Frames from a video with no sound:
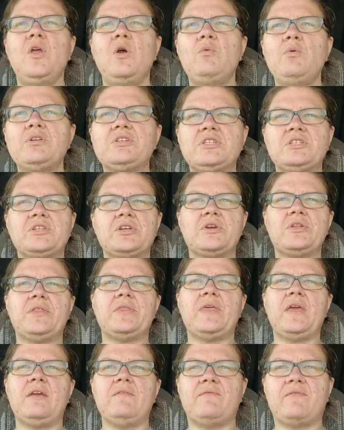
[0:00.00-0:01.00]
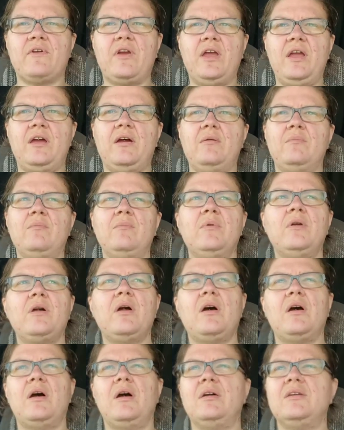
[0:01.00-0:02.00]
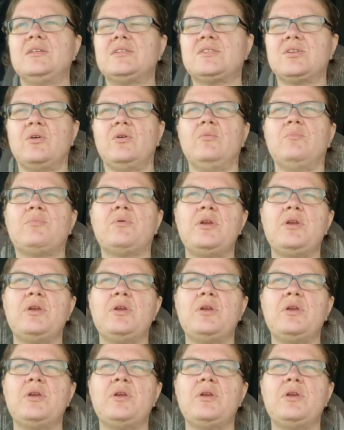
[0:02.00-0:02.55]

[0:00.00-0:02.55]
which is a good thing for him. So